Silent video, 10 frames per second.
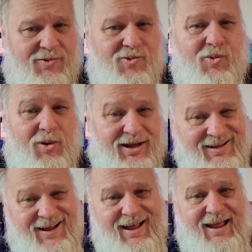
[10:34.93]

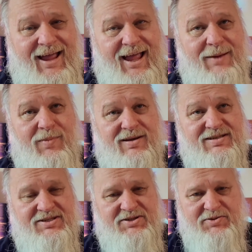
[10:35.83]
what am I
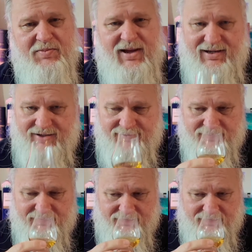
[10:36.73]
smelling.